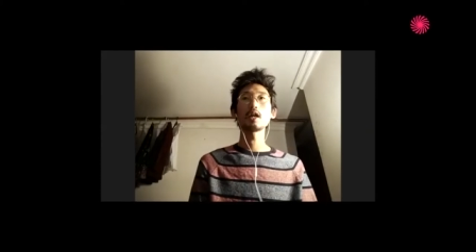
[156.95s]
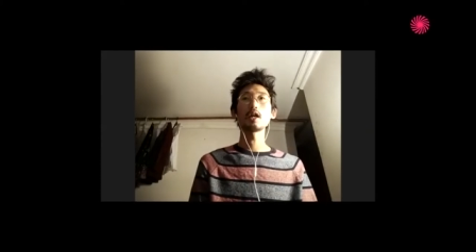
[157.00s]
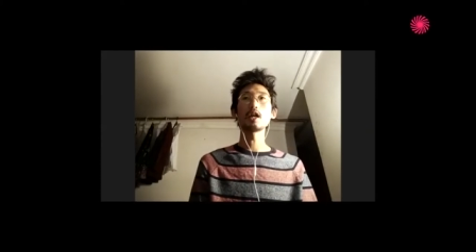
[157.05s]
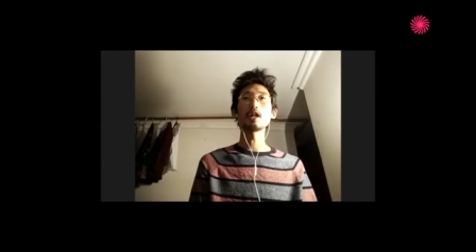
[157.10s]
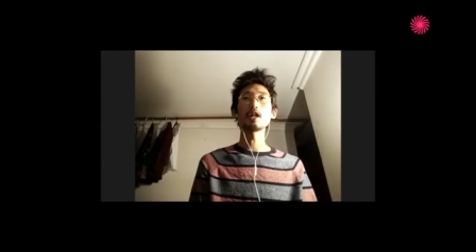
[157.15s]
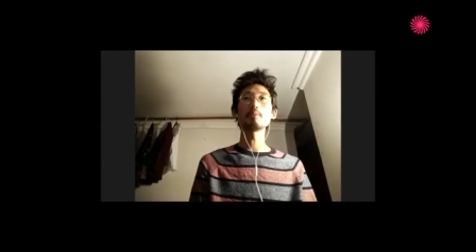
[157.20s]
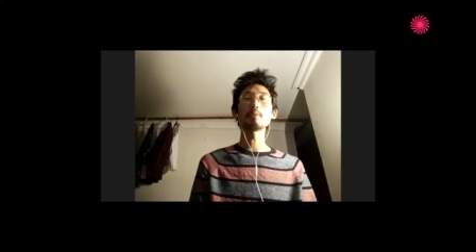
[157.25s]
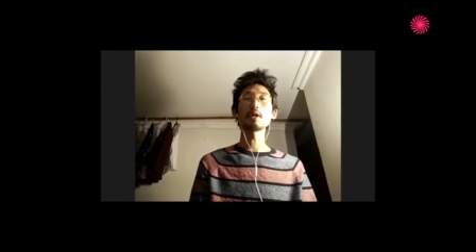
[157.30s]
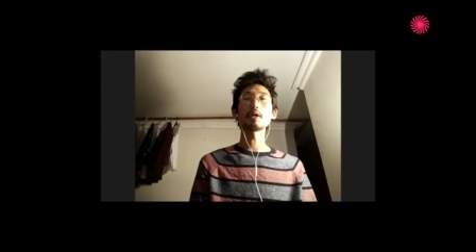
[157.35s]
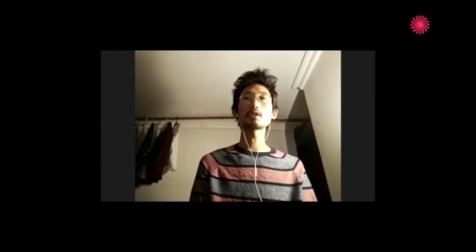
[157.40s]

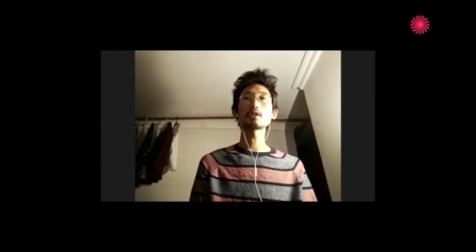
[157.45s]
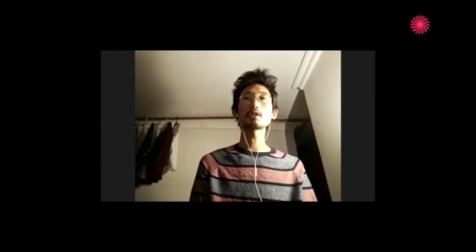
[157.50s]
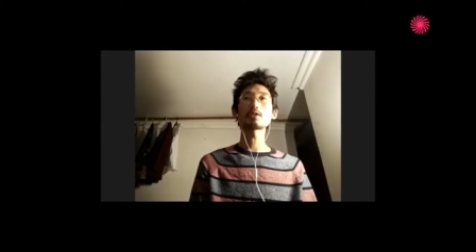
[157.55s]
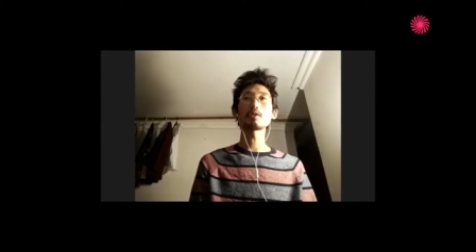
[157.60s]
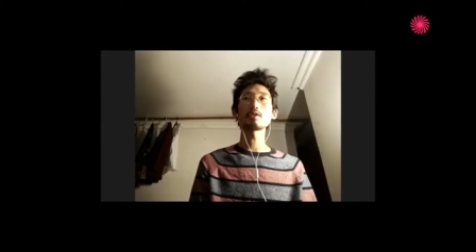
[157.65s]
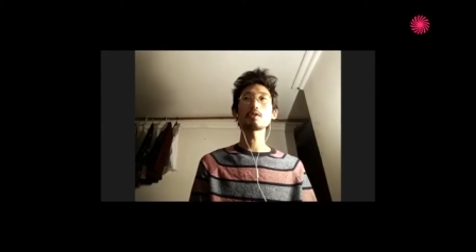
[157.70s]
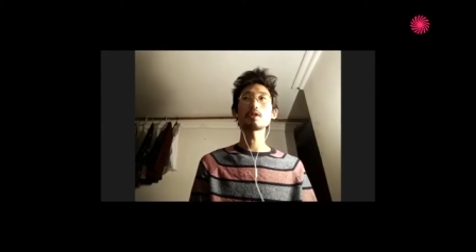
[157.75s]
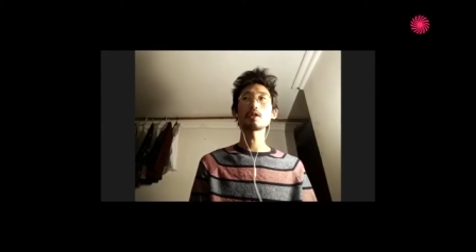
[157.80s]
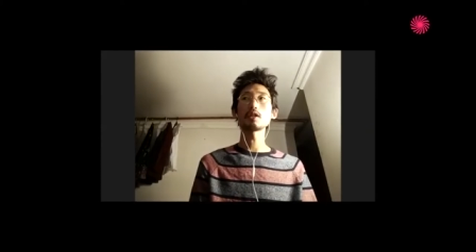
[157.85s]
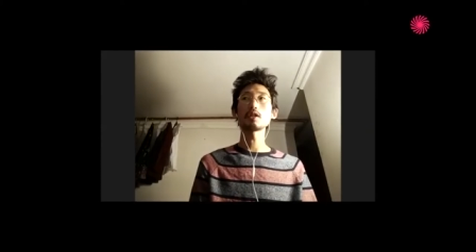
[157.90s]
And based
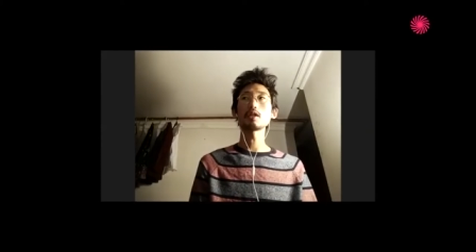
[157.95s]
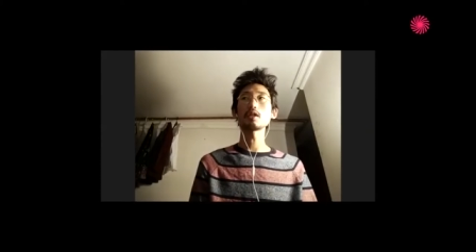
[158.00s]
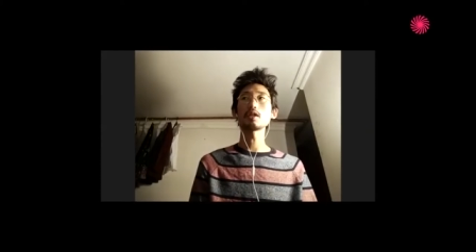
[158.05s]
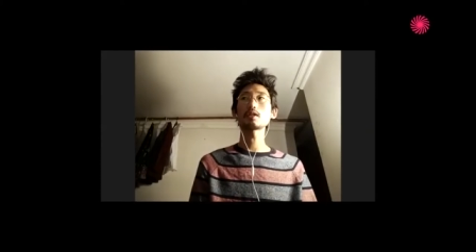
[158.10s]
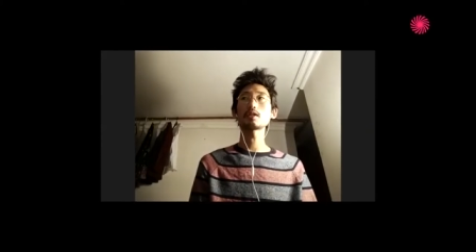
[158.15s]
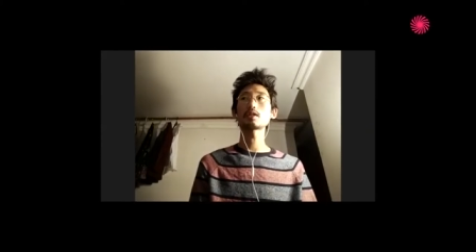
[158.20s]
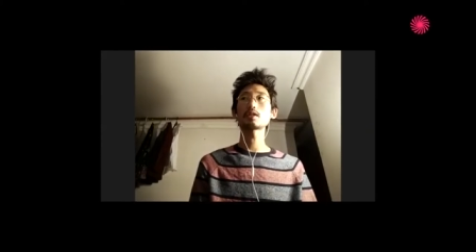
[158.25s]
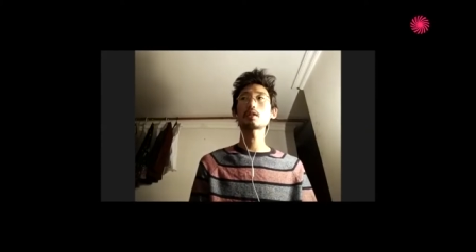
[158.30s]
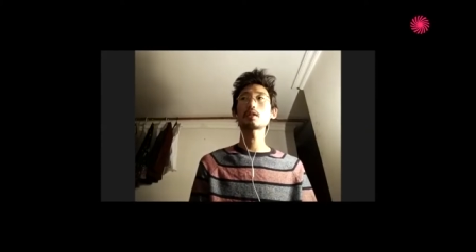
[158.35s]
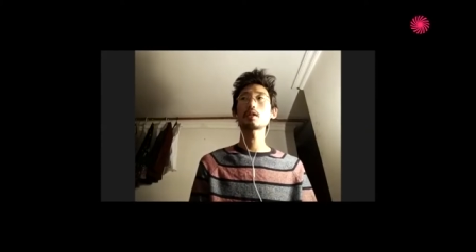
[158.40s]
on
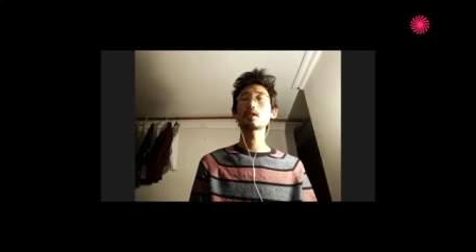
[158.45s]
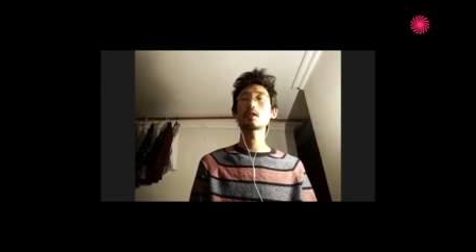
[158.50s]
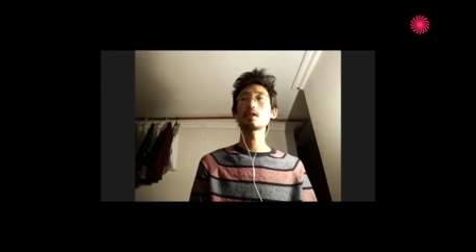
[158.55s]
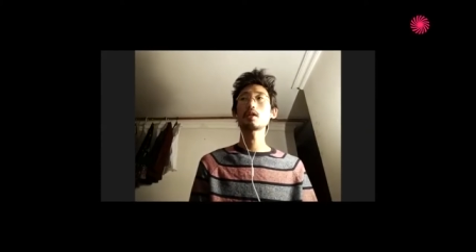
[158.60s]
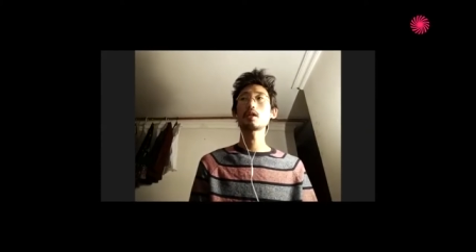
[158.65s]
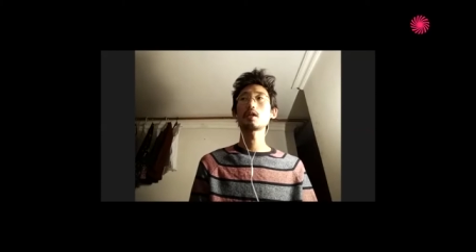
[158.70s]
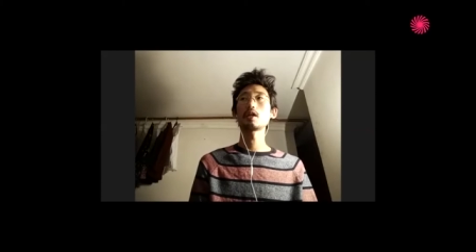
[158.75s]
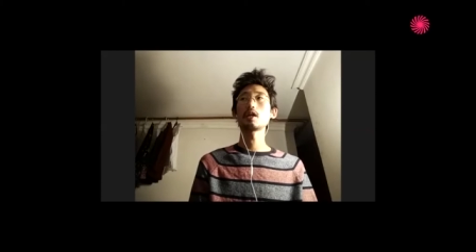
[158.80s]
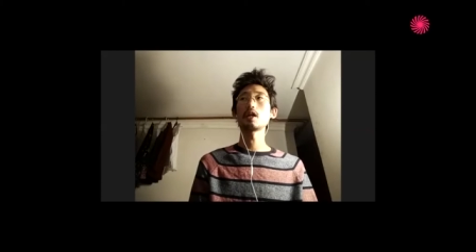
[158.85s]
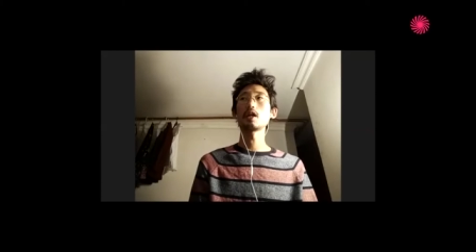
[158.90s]
this,
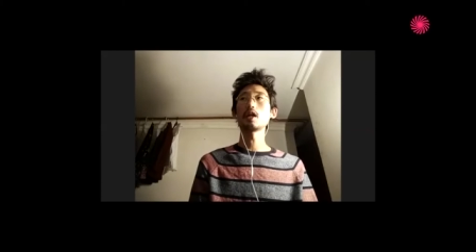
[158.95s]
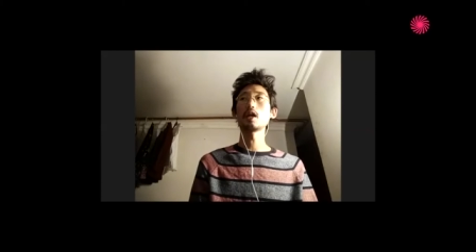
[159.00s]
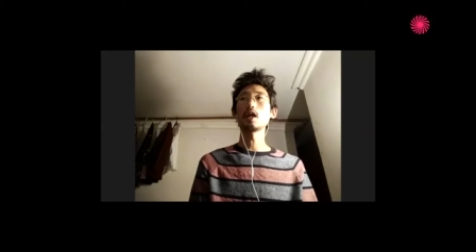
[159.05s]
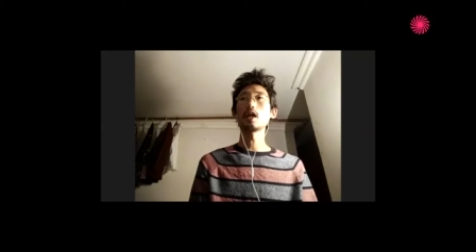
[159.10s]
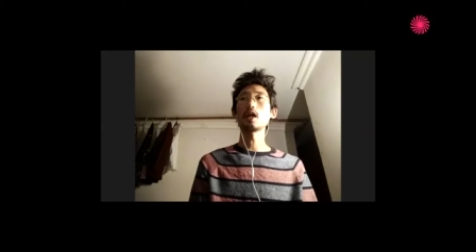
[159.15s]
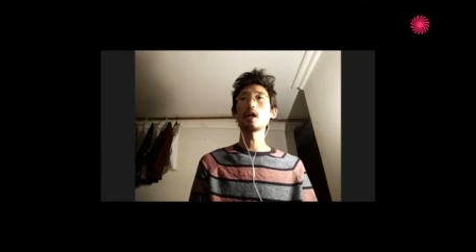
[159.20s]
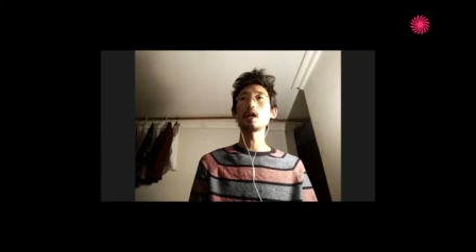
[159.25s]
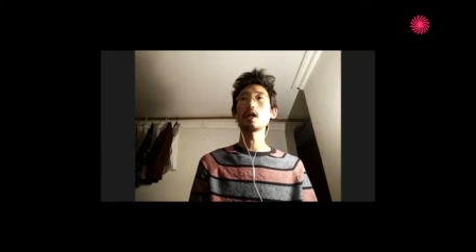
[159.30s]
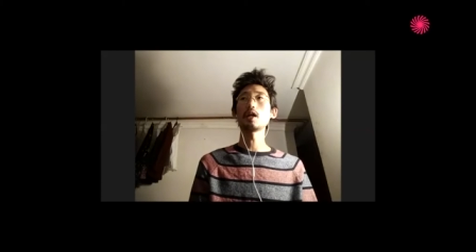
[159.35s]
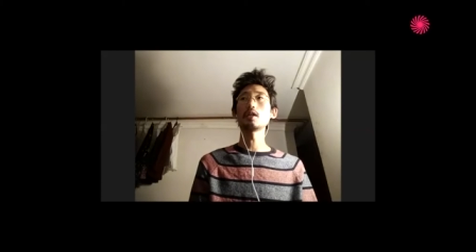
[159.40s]

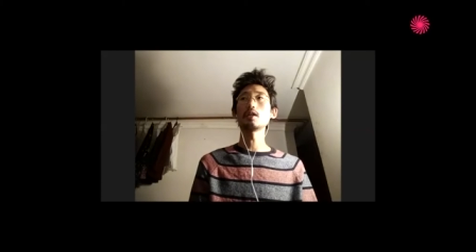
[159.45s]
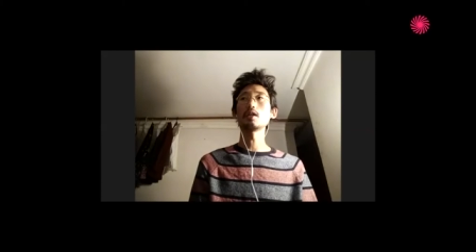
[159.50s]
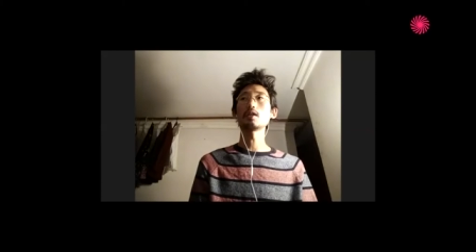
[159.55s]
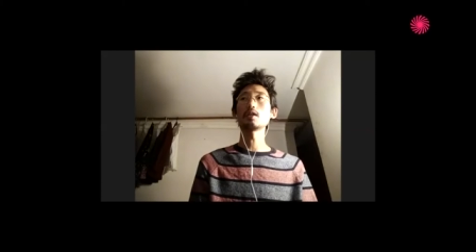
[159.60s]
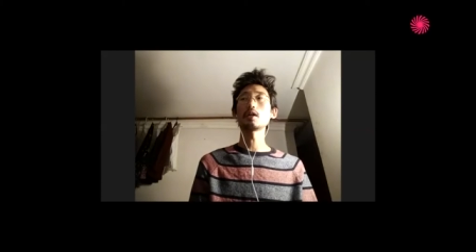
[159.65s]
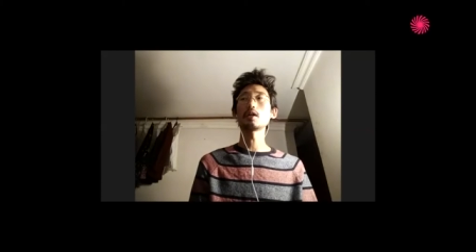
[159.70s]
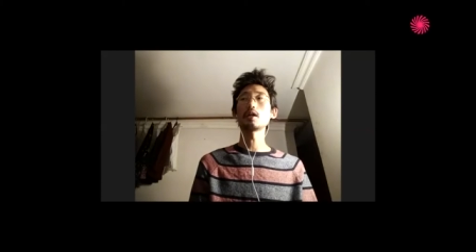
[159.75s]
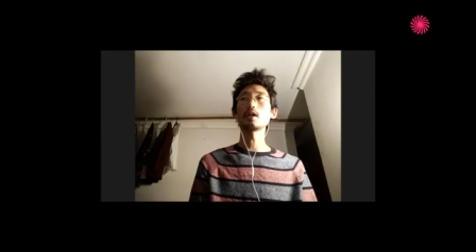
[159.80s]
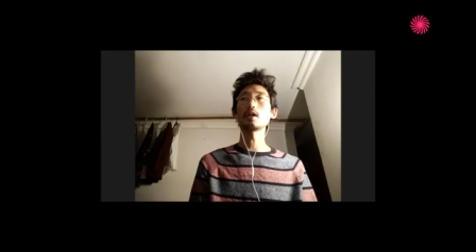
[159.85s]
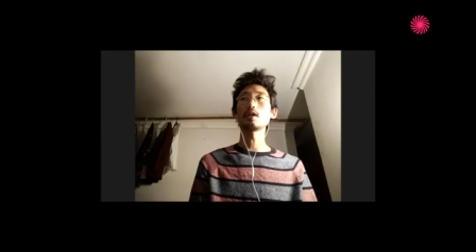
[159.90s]
and
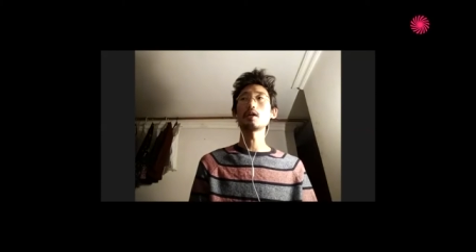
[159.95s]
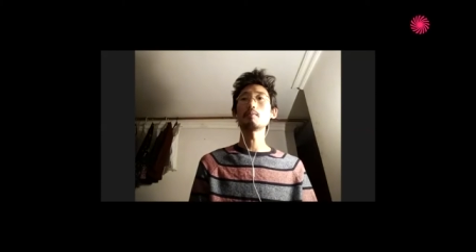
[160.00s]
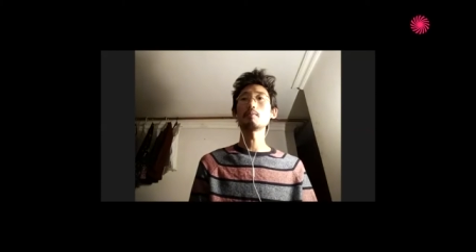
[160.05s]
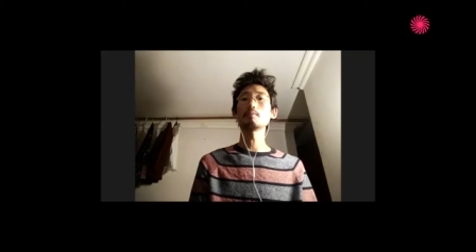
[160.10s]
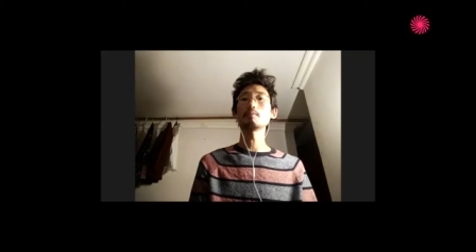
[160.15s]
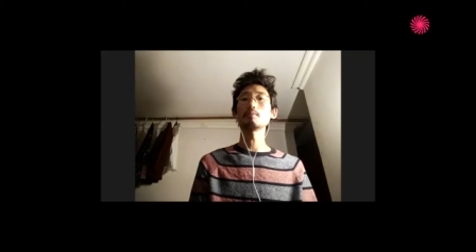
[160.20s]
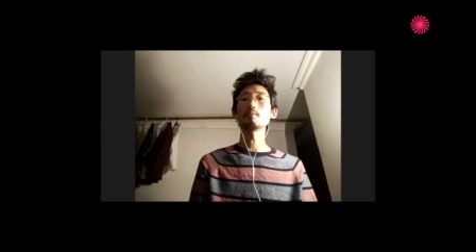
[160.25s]
um,